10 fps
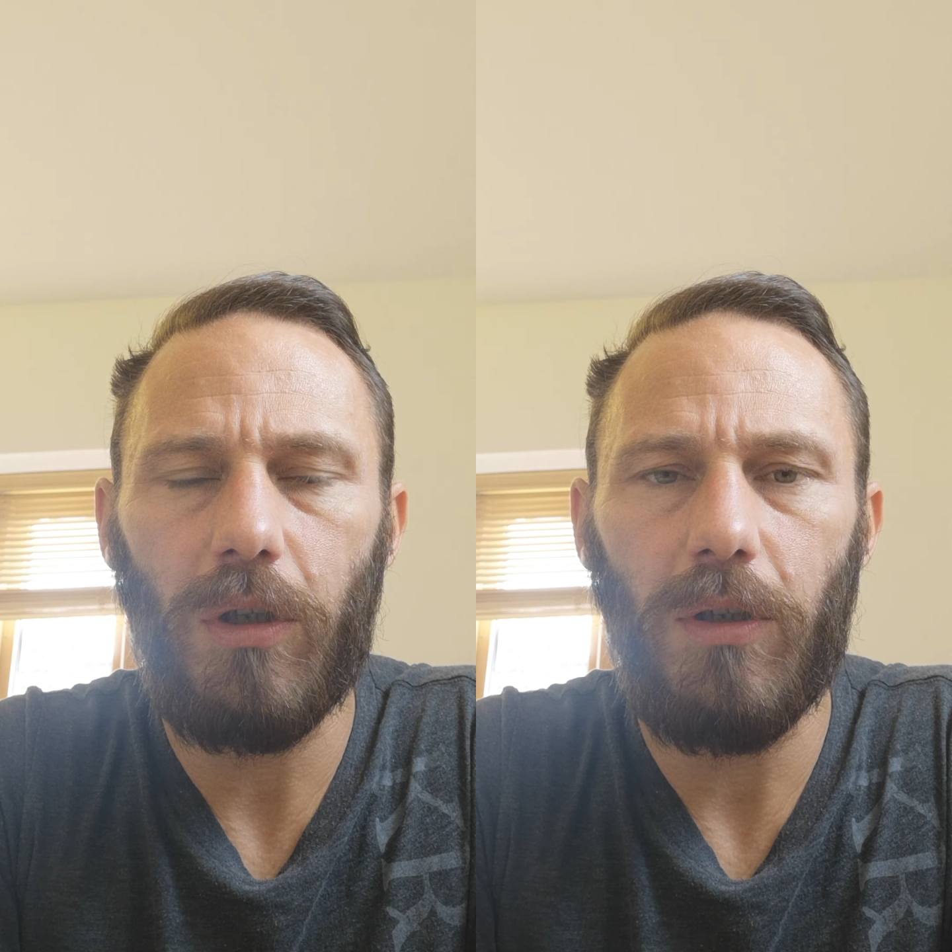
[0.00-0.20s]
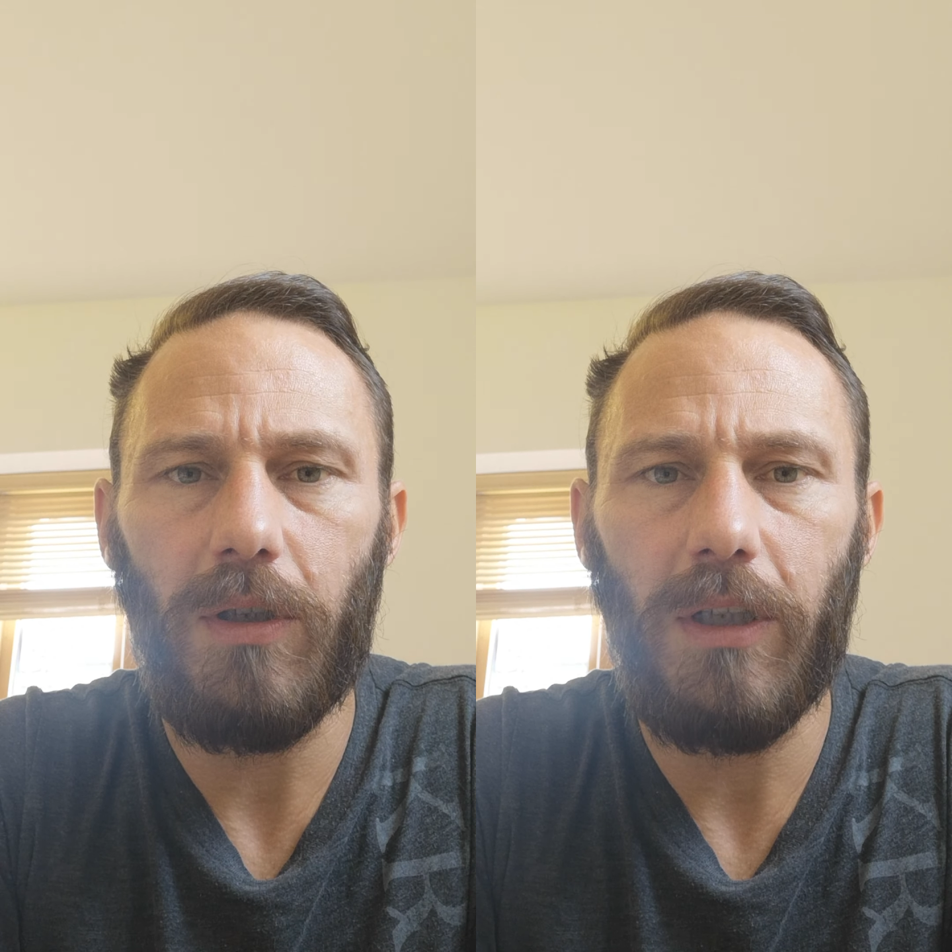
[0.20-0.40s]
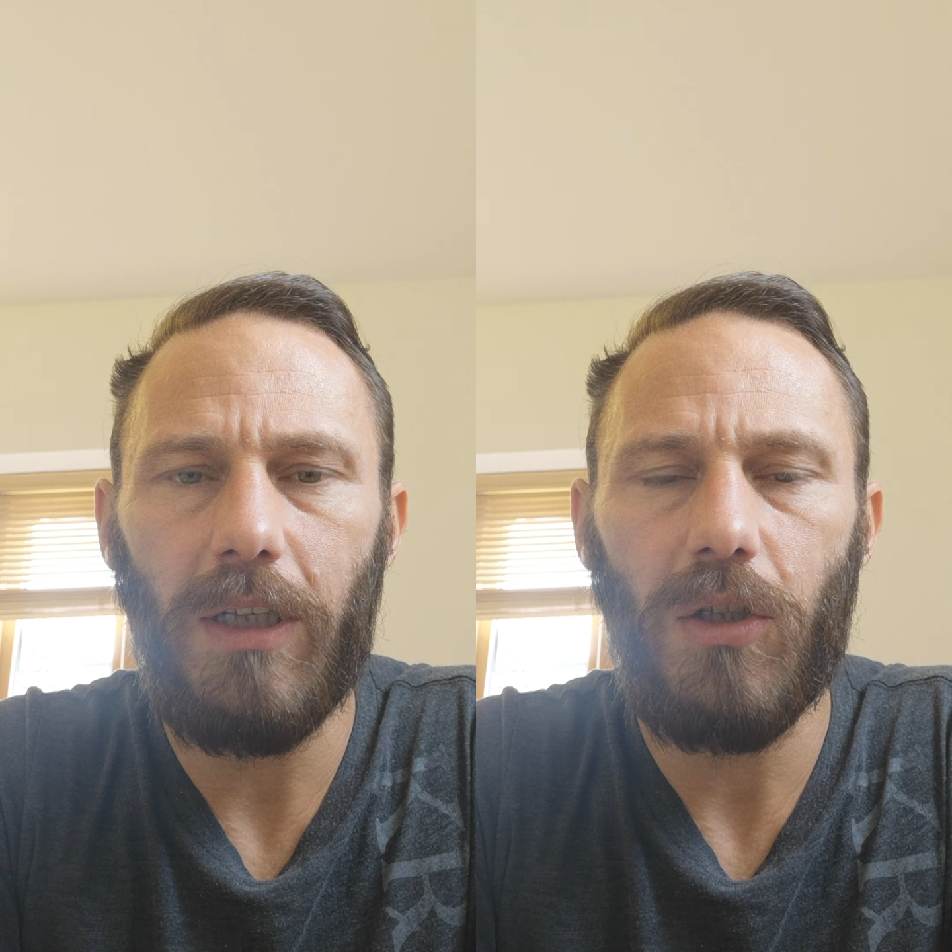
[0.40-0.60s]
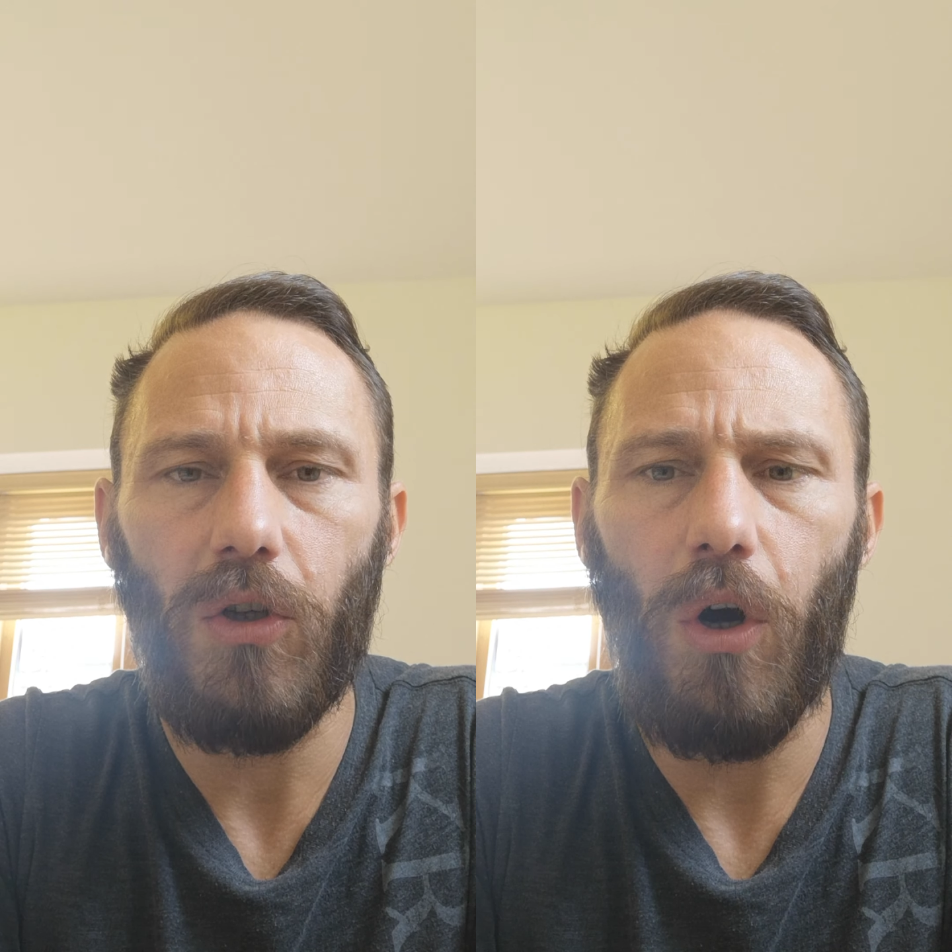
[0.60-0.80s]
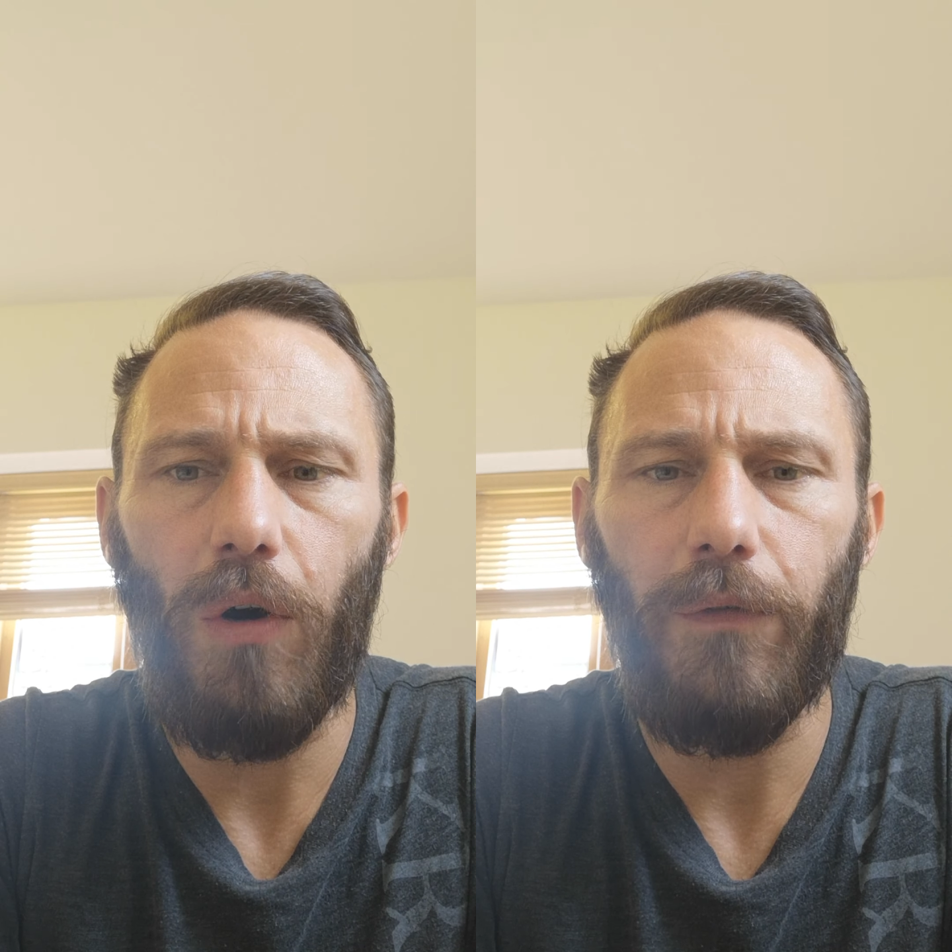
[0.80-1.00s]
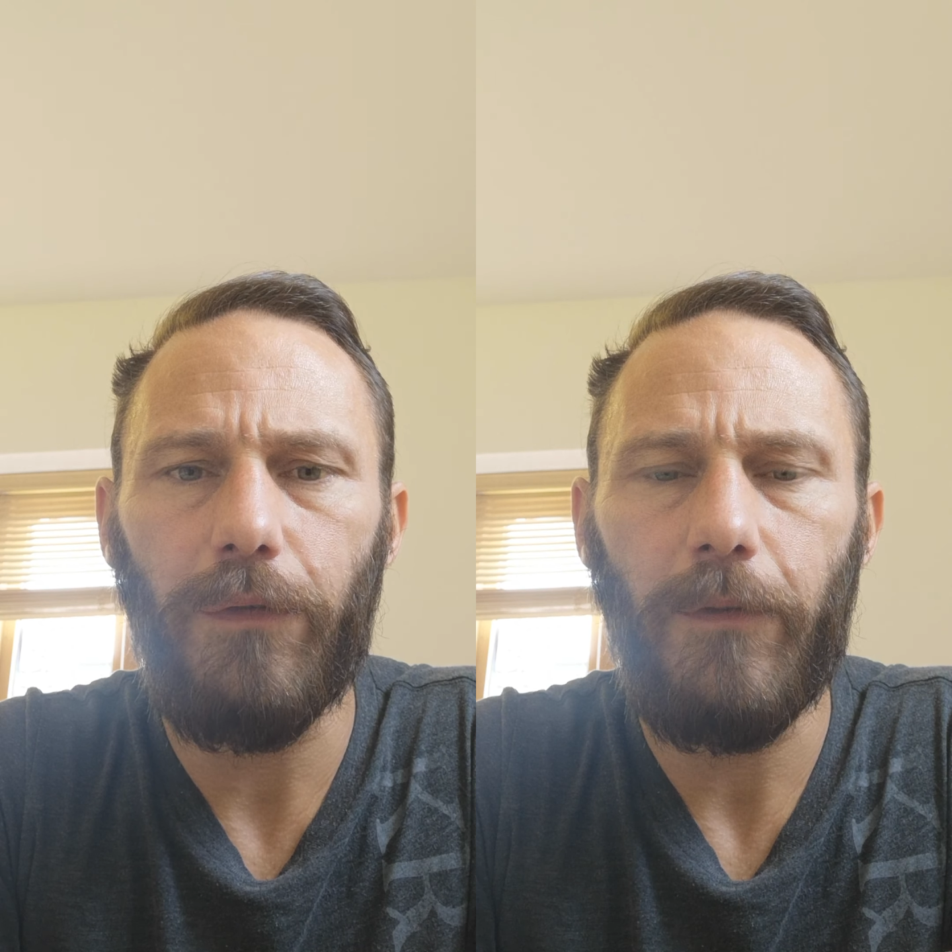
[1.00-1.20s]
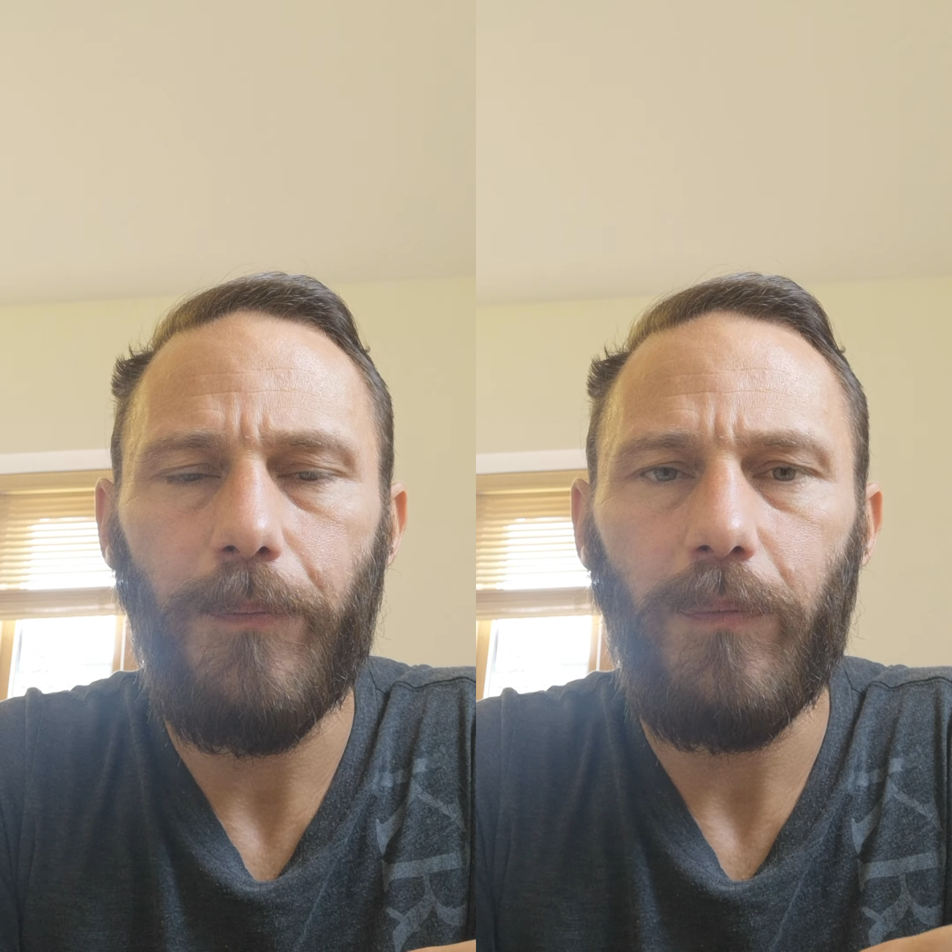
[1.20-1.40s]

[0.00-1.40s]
consist of